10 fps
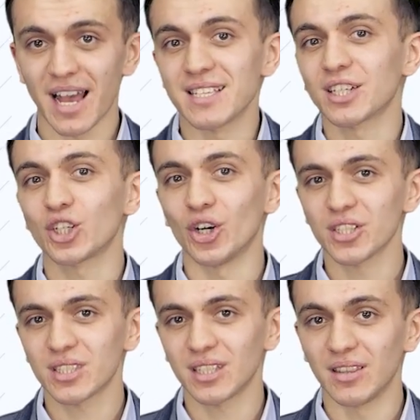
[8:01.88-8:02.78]
has a
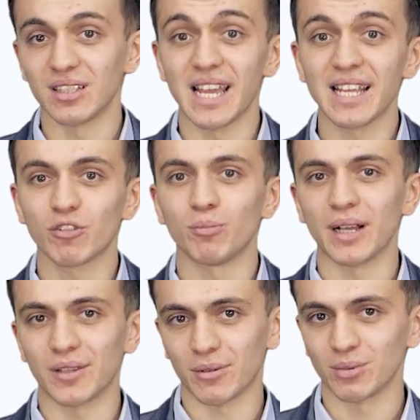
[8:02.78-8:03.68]
cost in the native
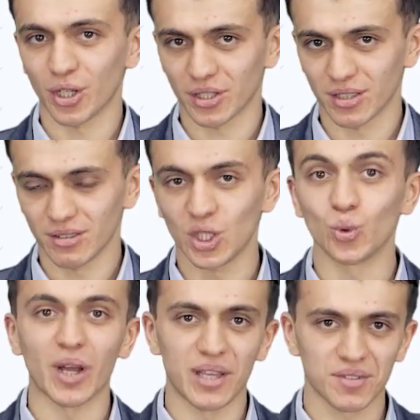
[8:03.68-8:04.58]
platform token,
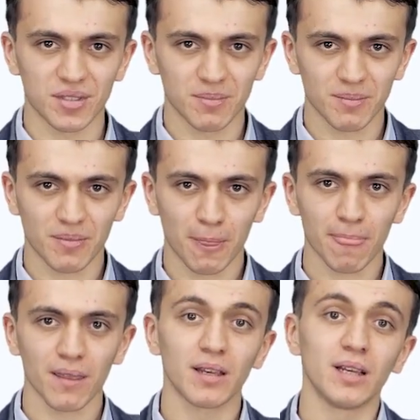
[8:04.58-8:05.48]
in Waves.
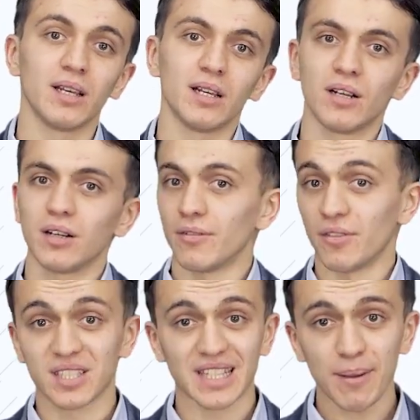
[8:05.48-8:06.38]

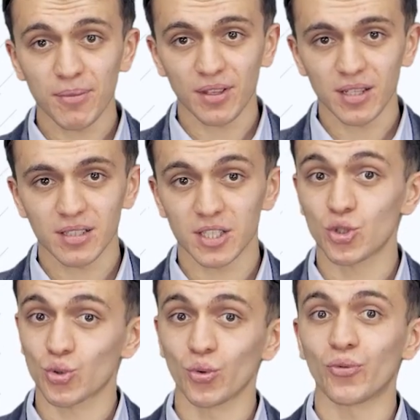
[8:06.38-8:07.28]
The same thing is
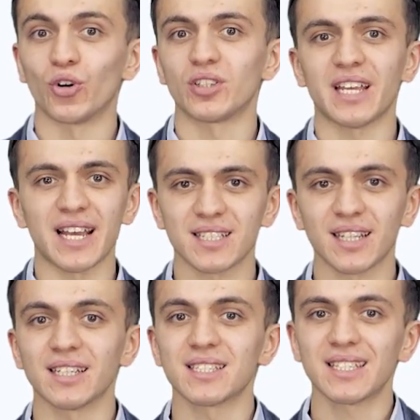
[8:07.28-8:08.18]
true for
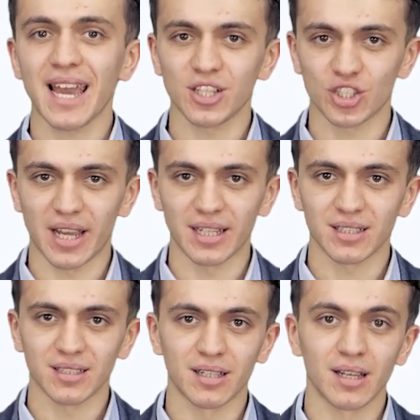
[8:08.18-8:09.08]
Testnet and StageNet,
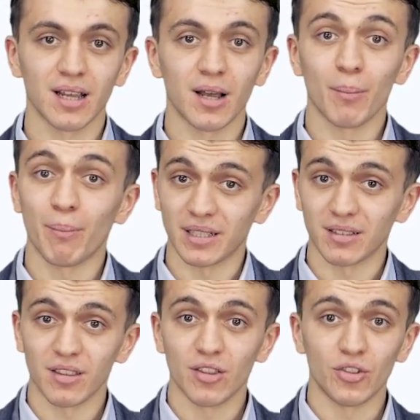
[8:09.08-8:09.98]

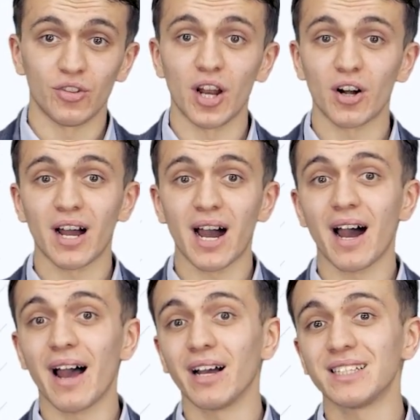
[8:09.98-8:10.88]
but there
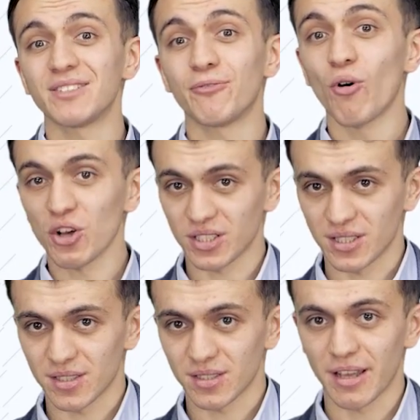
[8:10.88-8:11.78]
are
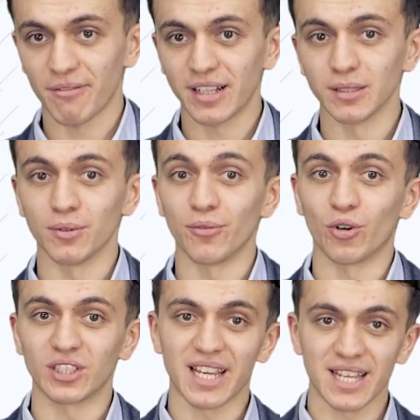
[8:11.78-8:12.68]
faucets available
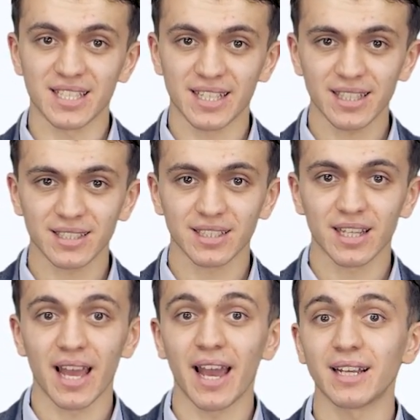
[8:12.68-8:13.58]
for Testnet
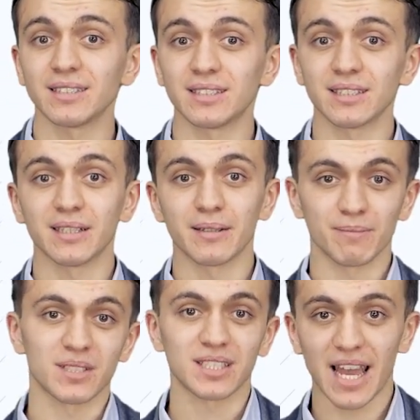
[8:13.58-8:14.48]
and
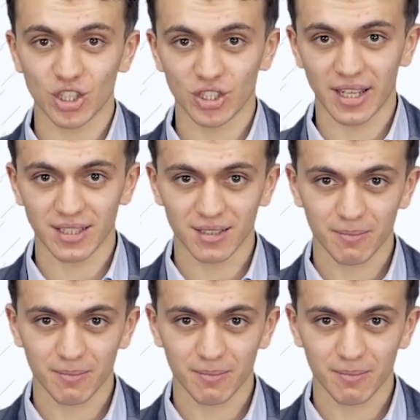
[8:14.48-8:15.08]
StageNet.